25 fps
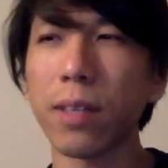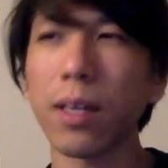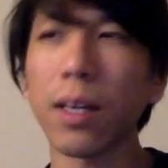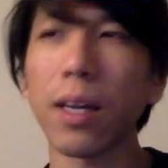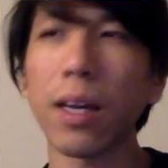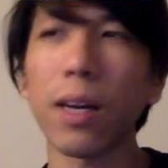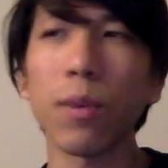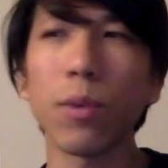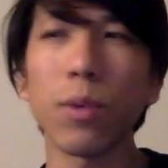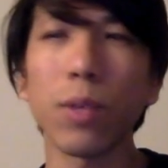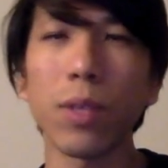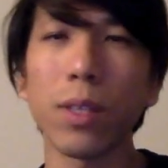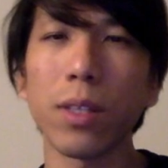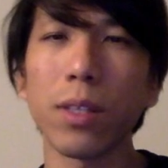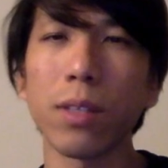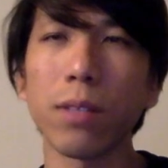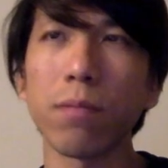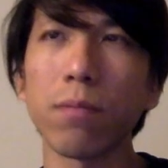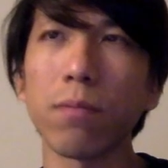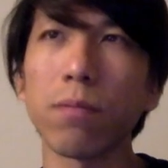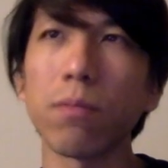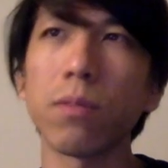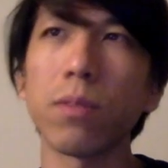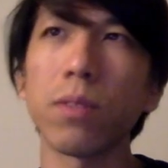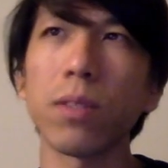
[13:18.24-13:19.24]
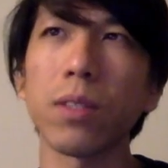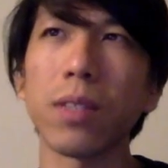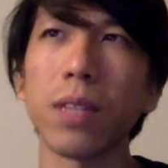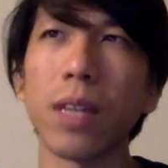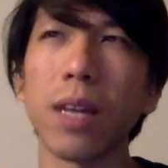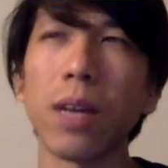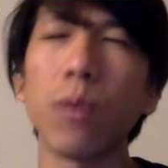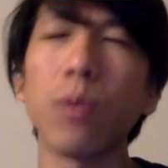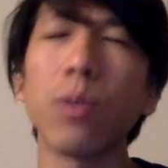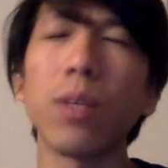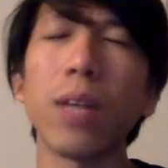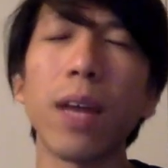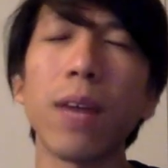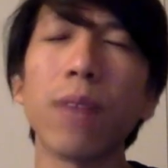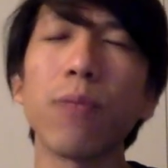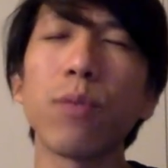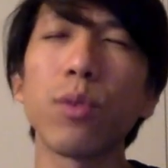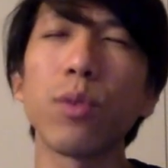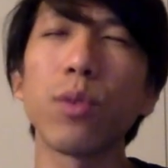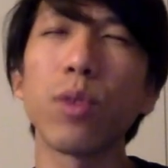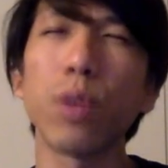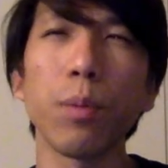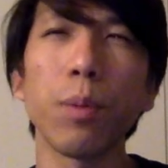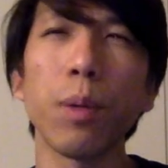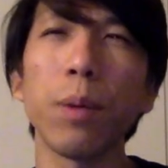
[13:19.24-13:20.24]
I would I would have to
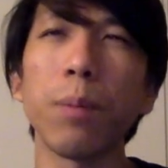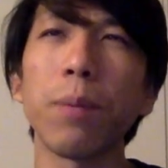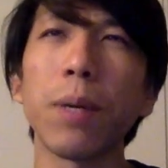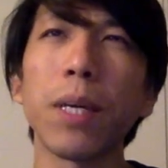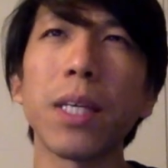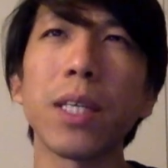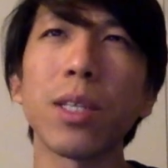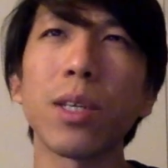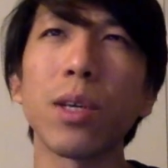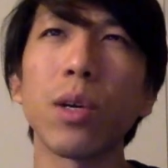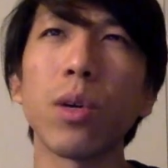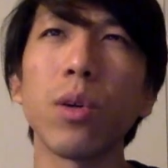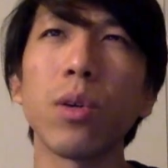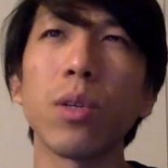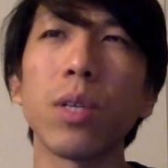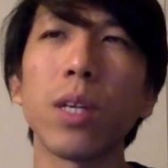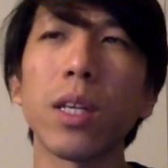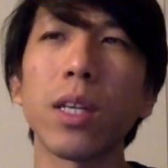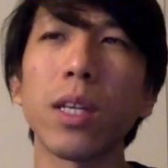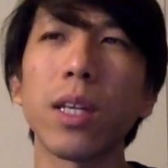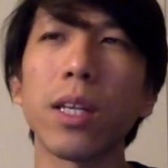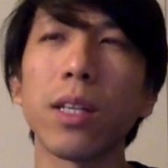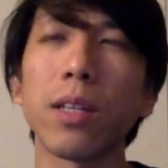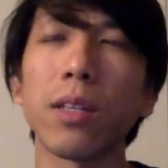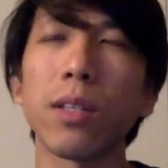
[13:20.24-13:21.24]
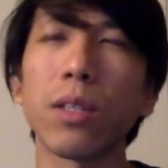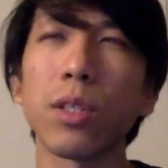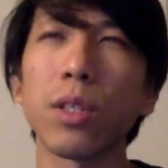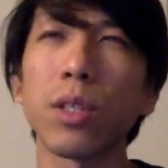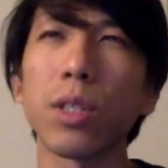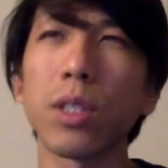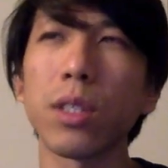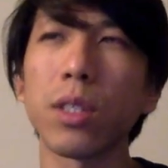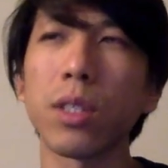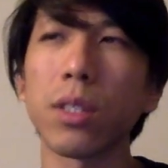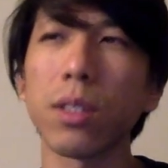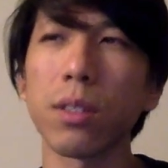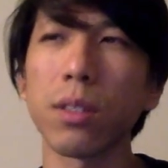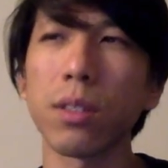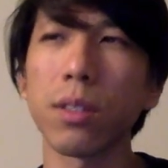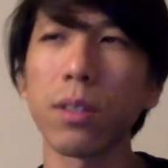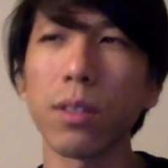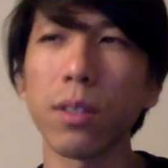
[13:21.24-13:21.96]
copy paste code and then just